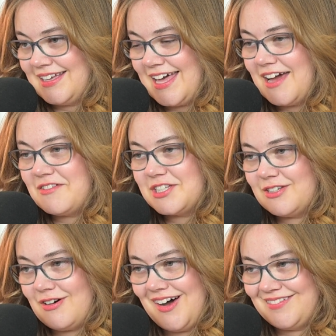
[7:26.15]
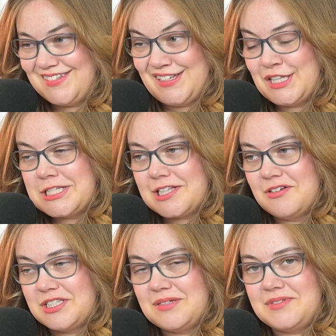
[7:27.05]
Every so often in these
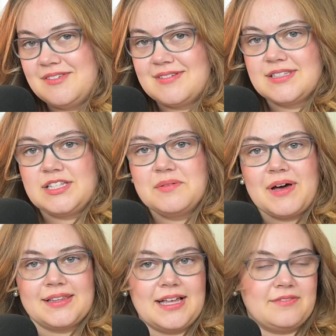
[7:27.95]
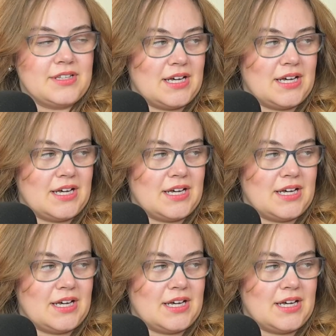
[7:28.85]
close-ups, you can see my left